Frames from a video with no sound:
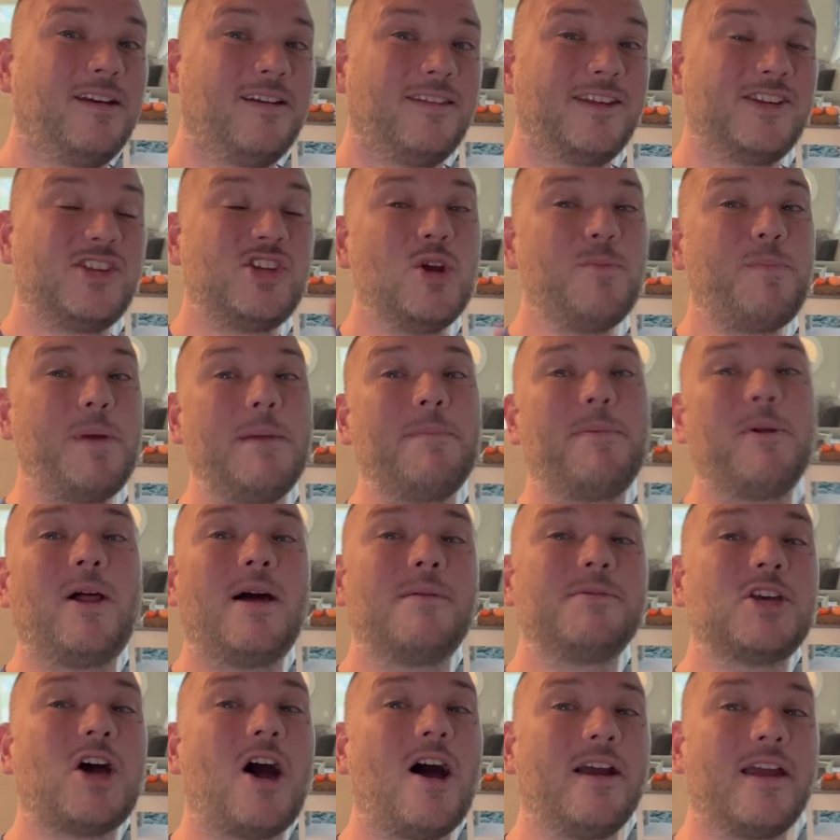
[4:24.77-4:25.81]
The two people
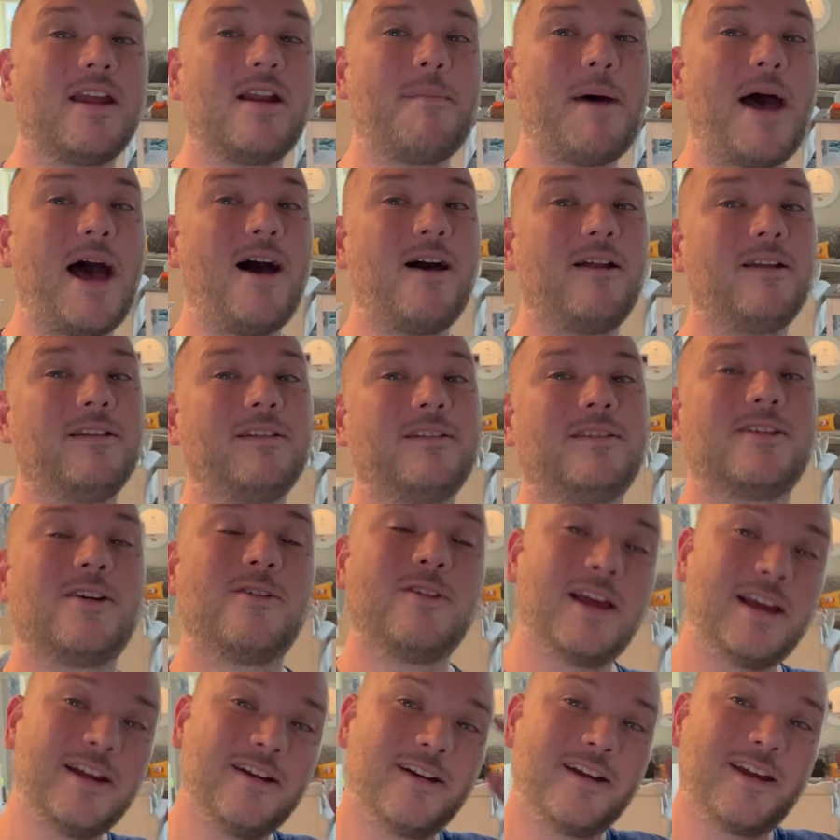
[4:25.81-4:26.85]
I'm talking about,
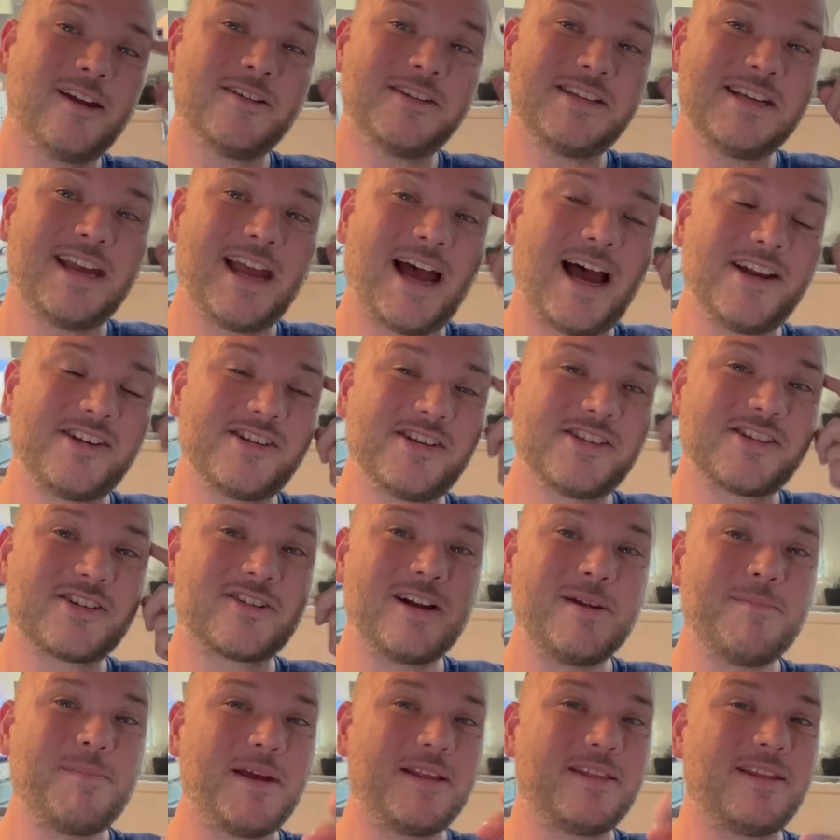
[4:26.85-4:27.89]
don't let your guilty conscience
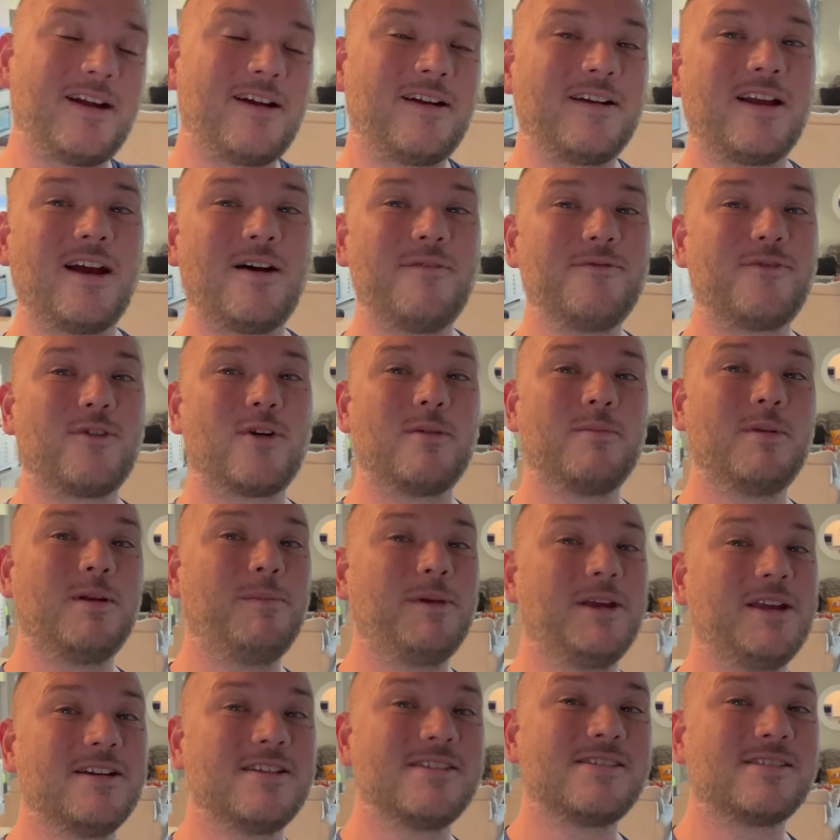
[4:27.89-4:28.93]
creep in there and come for me
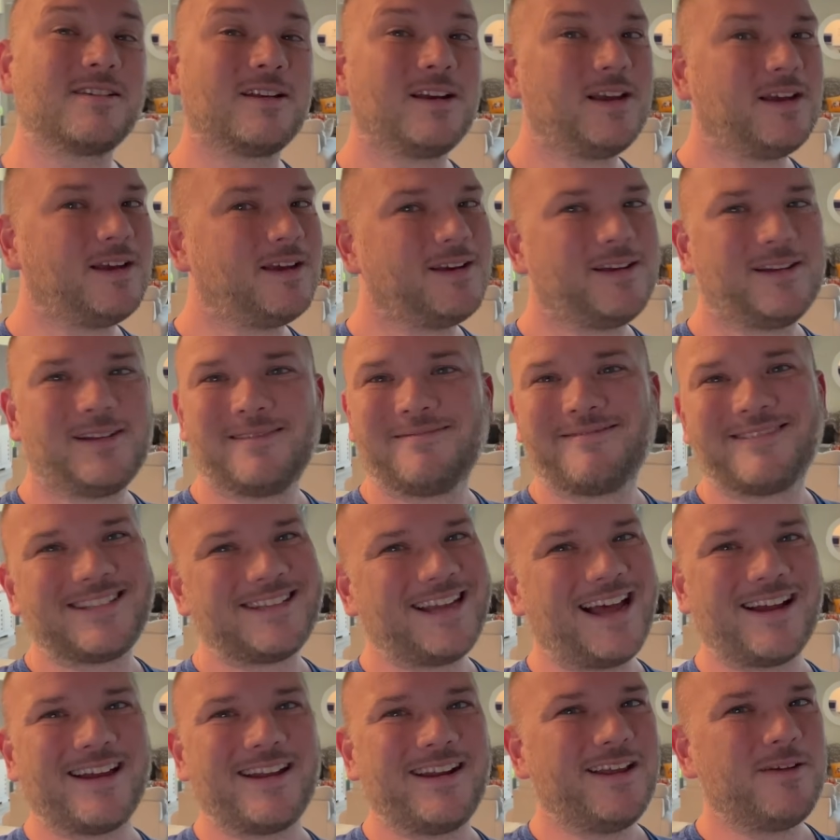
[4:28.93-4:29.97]
because it's
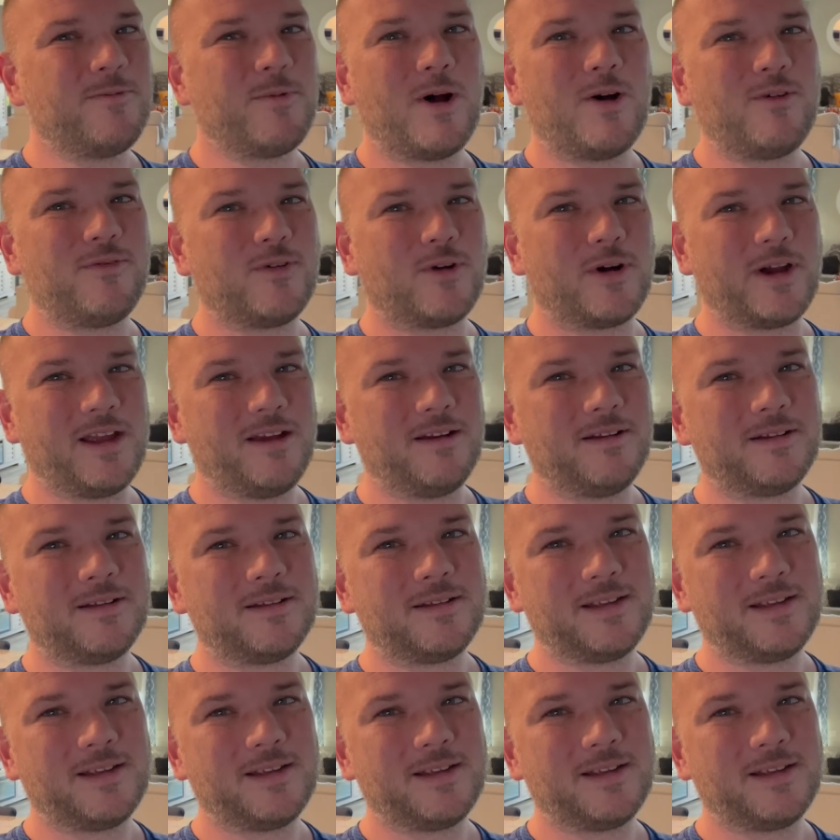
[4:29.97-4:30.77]
not going to end well for you.